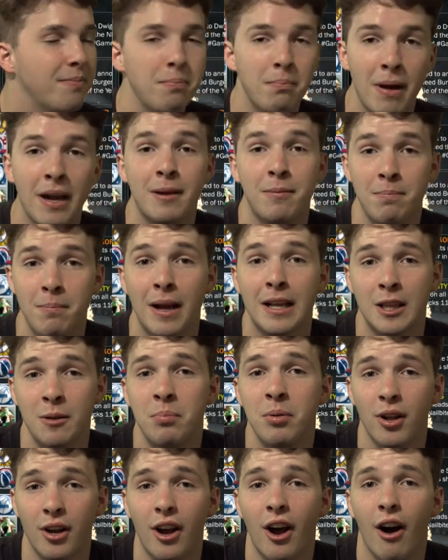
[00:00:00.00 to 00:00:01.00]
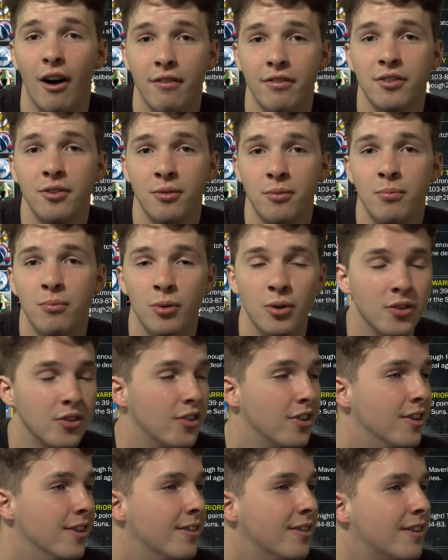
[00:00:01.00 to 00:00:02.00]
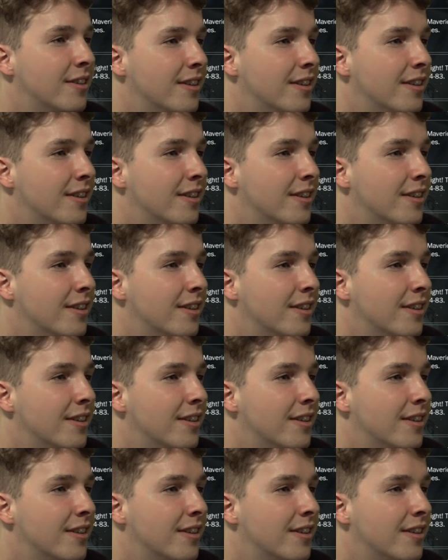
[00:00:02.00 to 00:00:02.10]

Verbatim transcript: make the playoffs. We'll see.